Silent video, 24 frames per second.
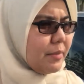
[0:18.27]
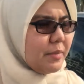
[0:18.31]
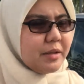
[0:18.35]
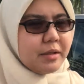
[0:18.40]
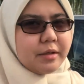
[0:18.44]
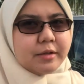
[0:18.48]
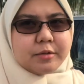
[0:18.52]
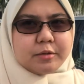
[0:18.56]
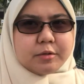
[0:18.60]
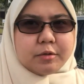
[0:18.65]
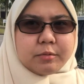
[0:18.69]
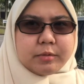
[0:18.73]
I mean,
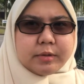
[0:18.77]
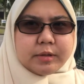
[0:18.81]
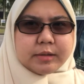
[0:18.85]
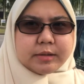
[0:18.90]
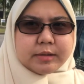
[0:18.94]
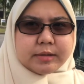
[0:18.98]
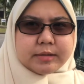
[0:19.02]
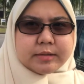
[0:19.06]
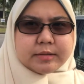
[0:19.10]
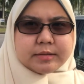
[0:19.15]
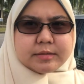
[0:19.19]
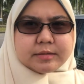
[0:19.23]
I know where
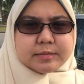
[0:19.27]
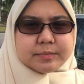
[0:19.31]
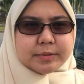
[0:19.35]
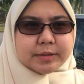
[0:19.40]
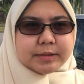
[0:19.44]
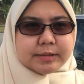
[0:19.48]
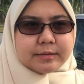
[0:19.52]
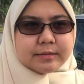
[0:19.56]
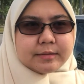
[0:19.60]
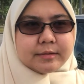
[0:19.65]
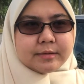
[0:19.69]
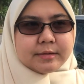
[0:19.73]
it is,
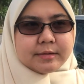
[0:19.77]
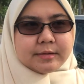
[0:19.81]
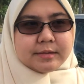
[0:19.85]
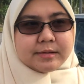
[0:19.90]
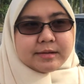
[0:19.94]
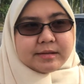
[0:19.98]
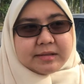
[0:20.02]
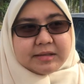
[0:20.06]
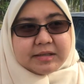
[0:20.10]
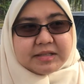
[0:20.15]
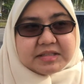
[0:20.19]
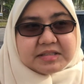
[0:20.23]
but
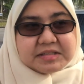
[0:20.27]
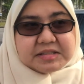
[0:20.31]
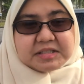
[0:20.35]
he